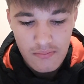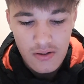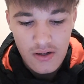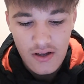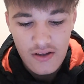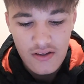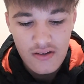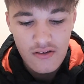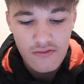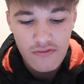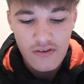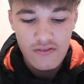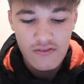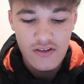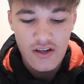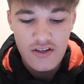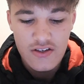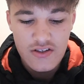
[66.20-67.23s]
Playing at
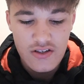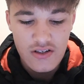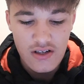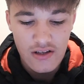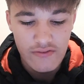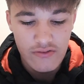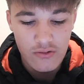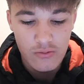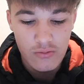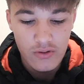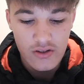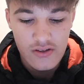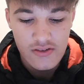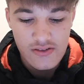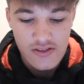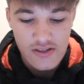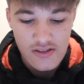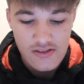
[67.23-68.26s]
foundation level will
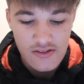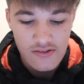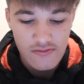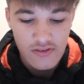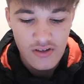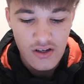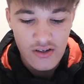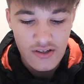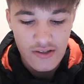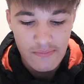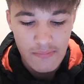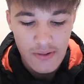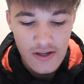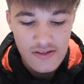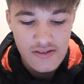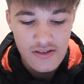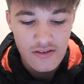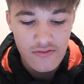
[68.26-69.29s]
consist of learning
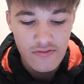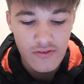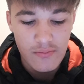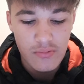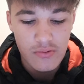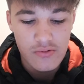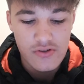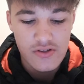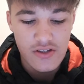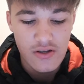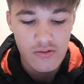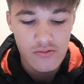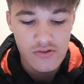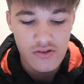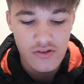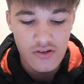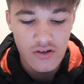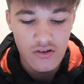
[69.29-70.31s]
basic football
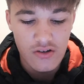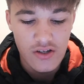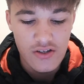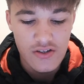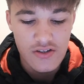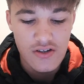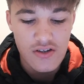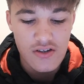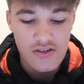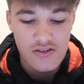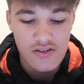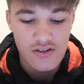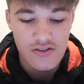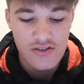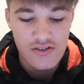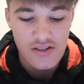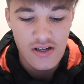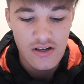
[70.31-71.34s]
skills and knowledge,
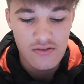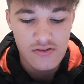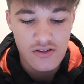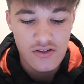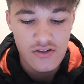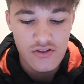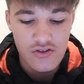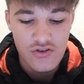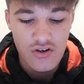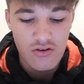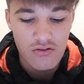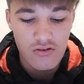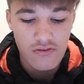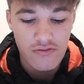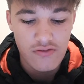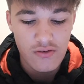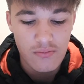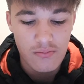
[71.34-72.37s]
such as how to control a
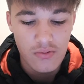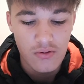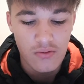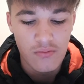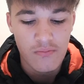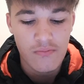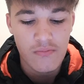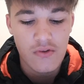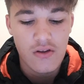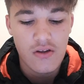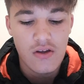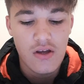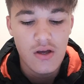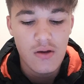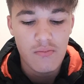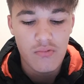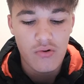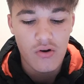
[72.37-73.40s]
football.
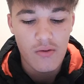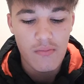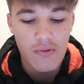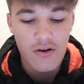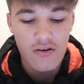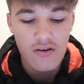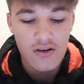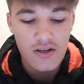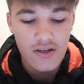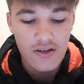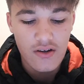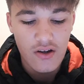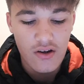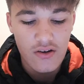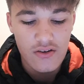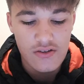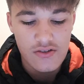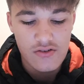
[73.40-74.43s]
Primarily
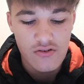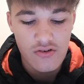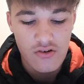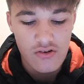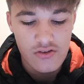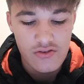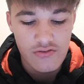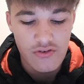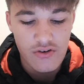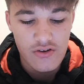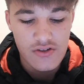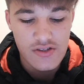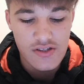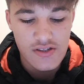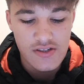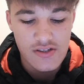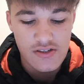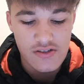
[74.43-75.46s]
known as grassroots,
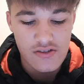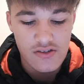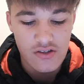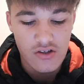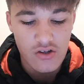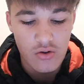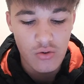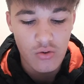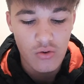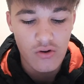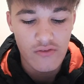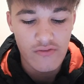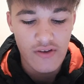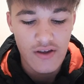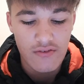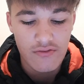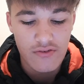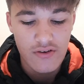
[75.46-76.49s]
this is the core of
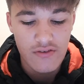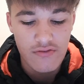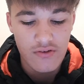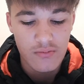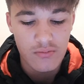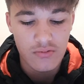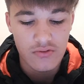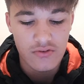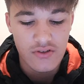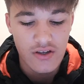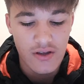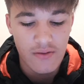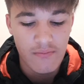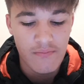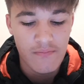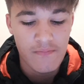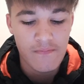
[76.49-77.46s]
every football team.